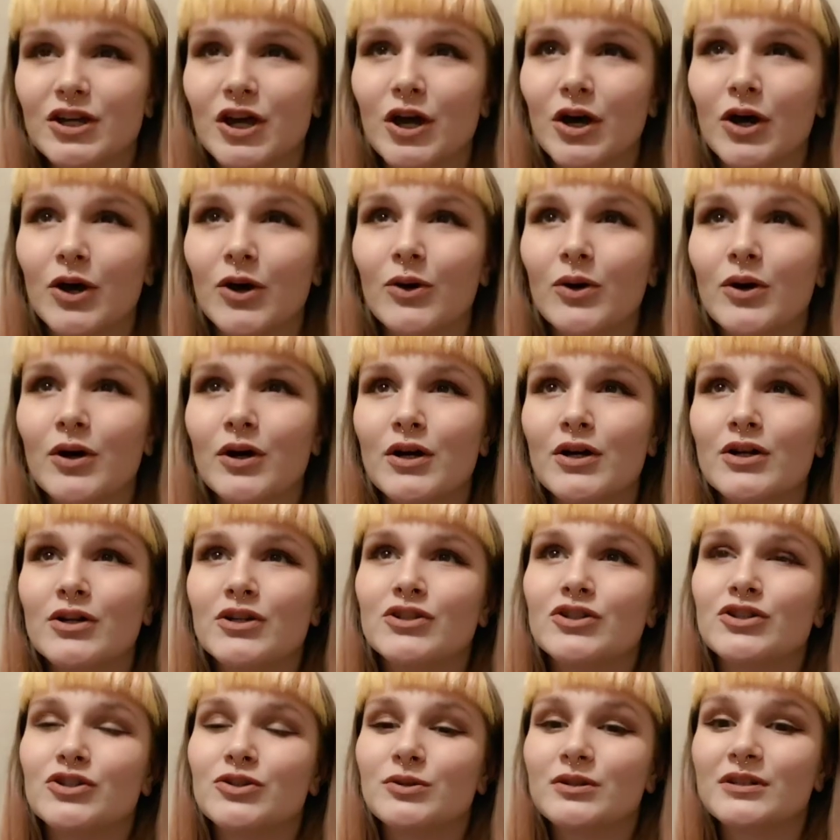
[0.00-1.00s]
go
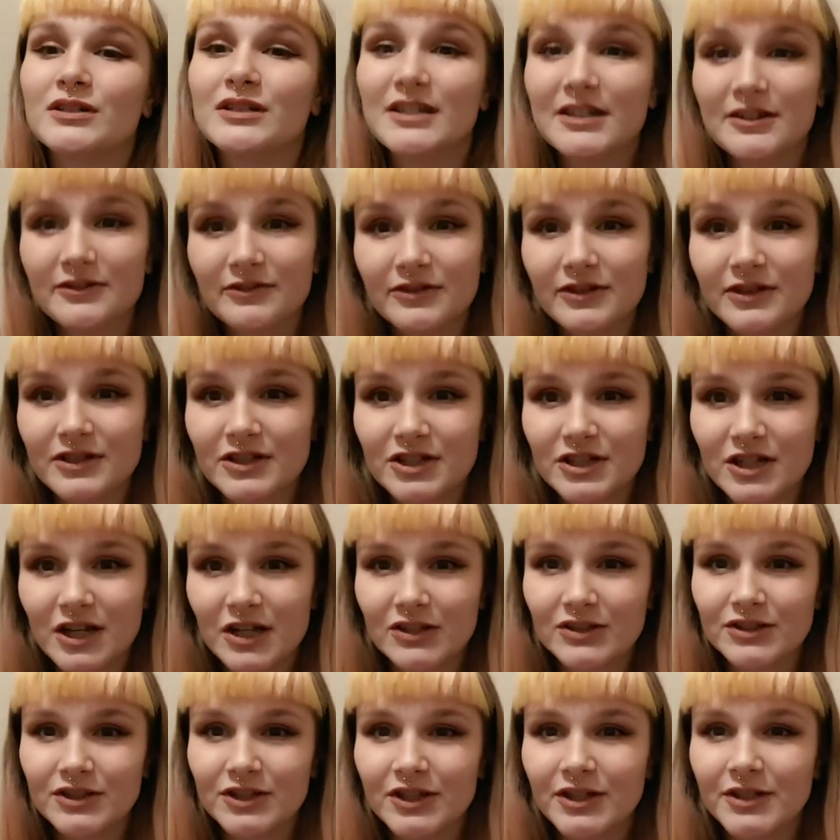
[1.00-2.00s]
to a different
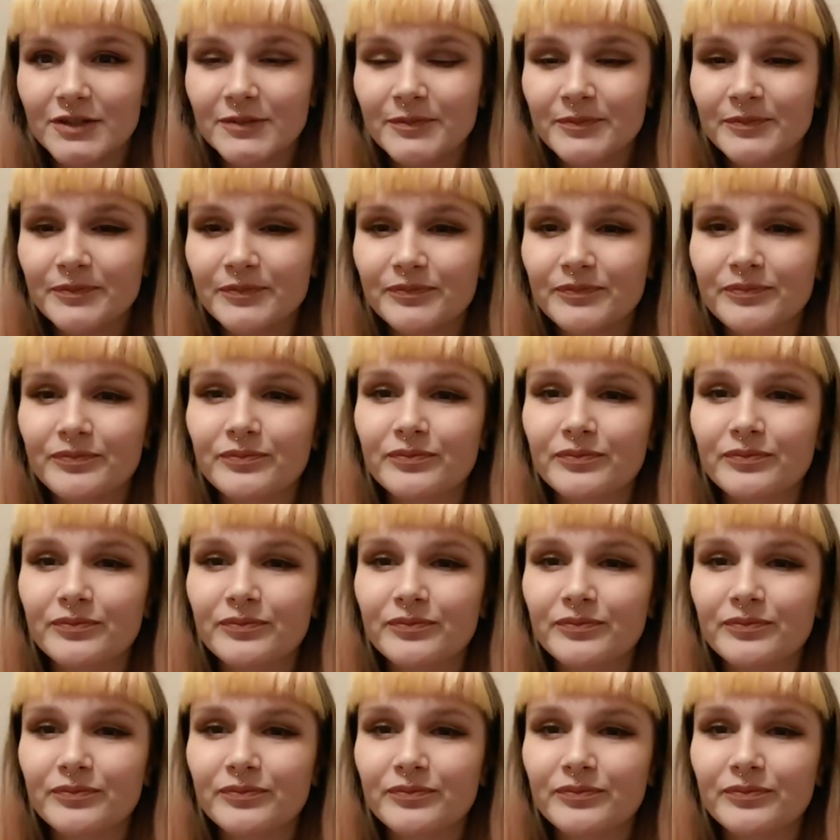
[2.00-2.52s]
shelter